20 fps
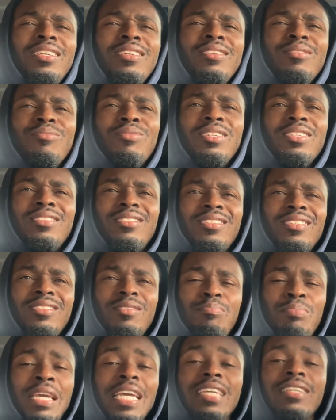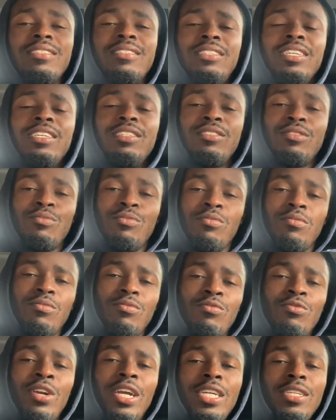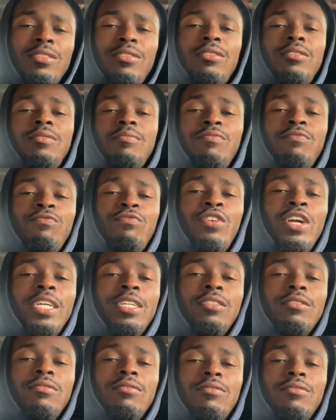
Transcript: what is this? Peak season rates, freight,